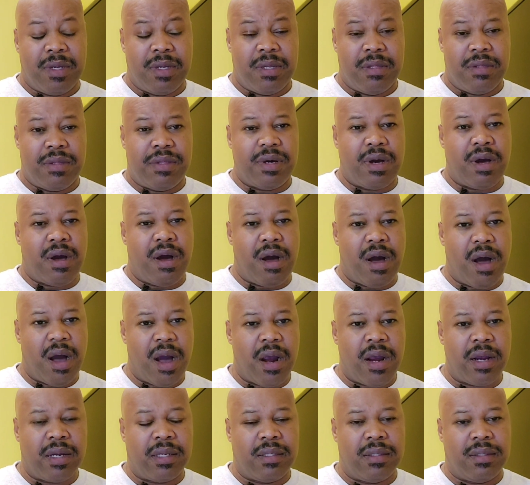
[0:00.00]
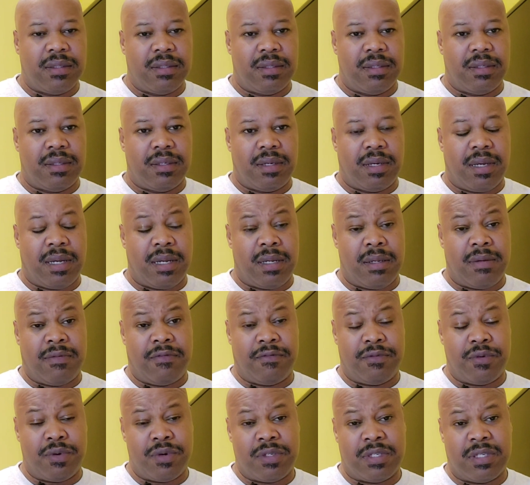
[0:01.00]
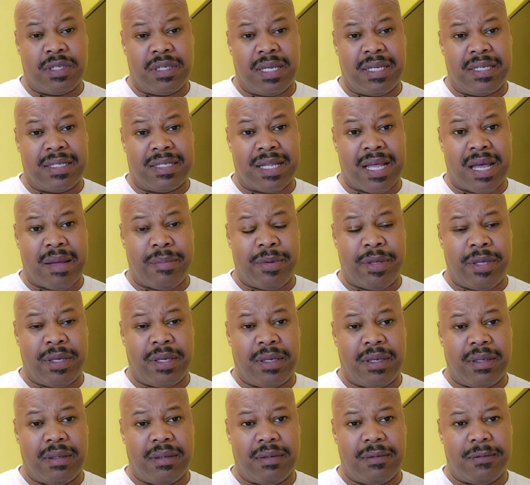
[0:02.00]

the heart, and of course in the Islamic